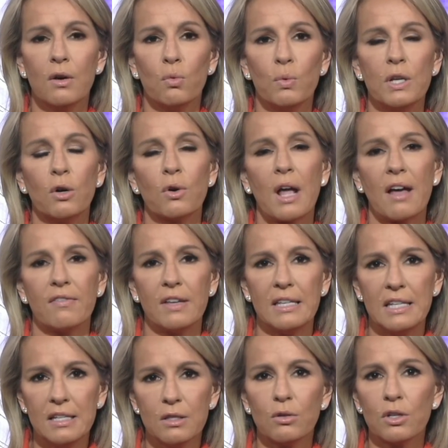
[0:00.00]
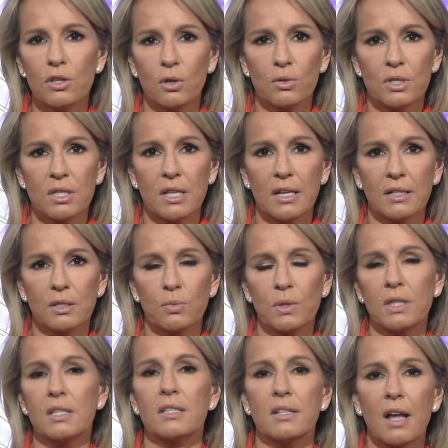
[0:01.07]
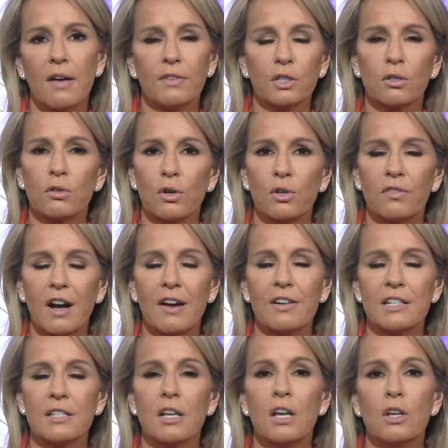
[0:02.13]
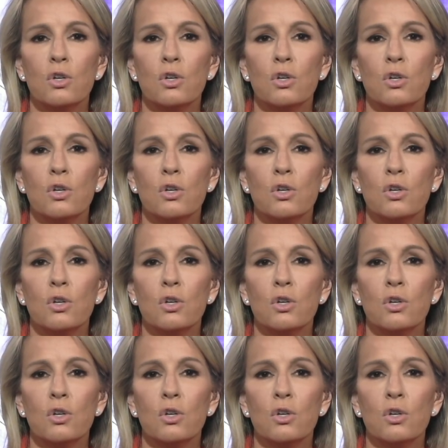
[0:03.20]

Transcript: We don't have either of those things with this novel coronavirus,